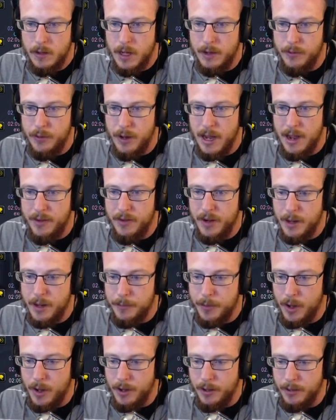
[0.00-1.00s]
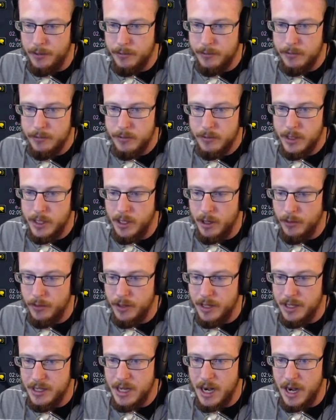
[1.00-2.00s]
have it up on, you know,
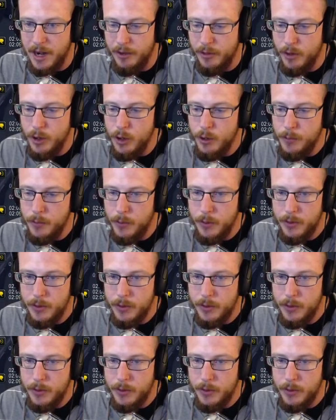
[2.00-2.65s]
the entire group,